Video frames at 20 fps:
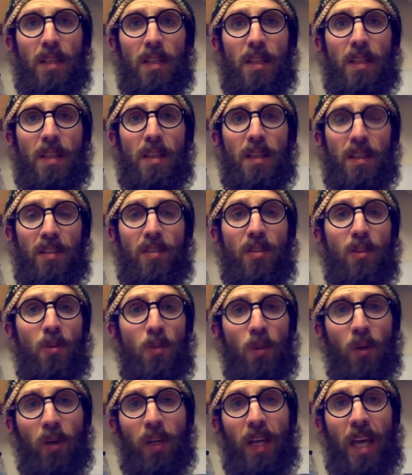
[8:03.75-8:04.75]
the
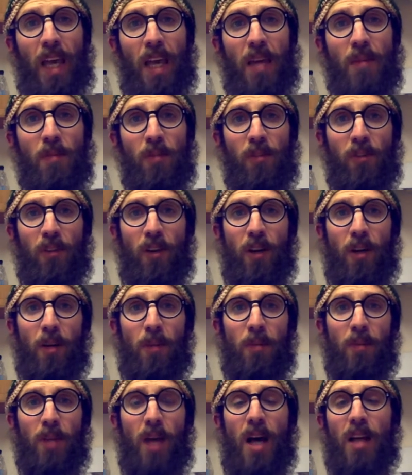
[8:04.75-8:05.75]
tumor came
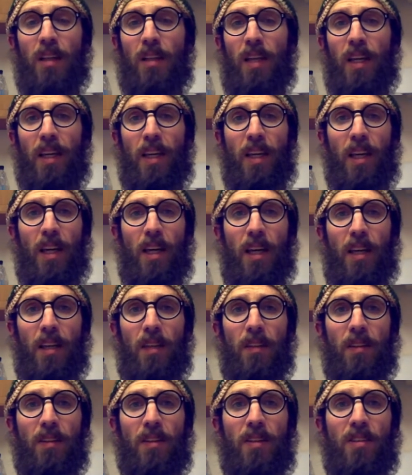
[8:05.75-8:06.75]
from, not like
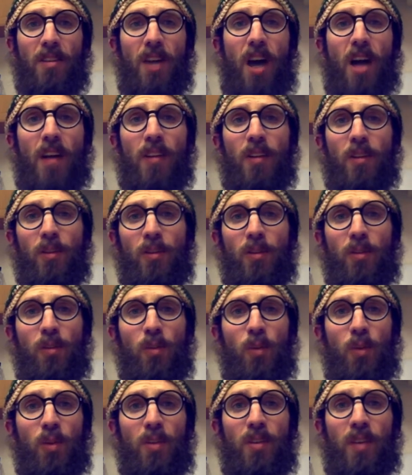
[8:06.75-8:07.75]
the doctor
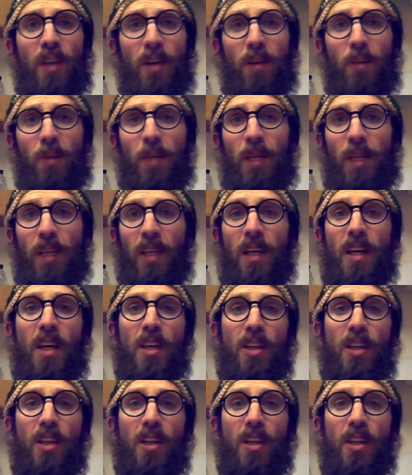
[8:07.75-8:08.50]
would tell me,